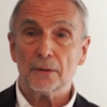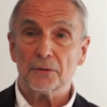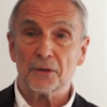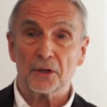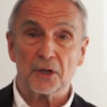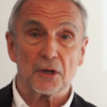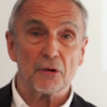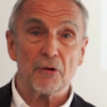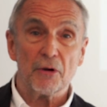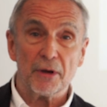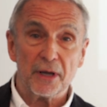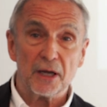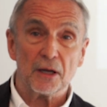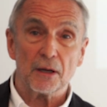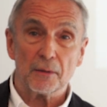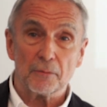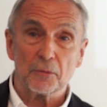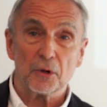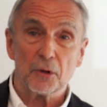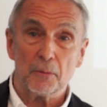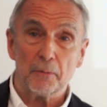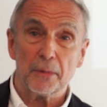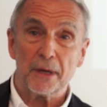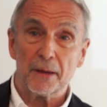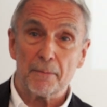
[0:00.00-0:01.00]
The
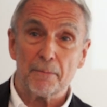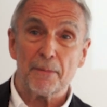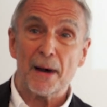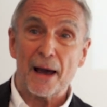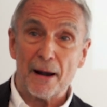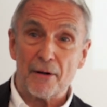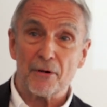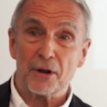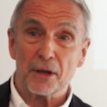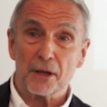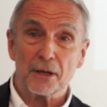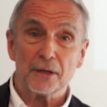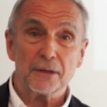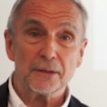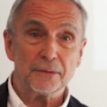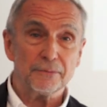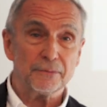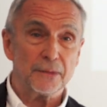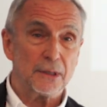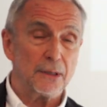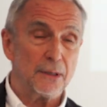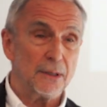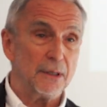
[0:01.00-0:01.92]
curriculum can be a barrier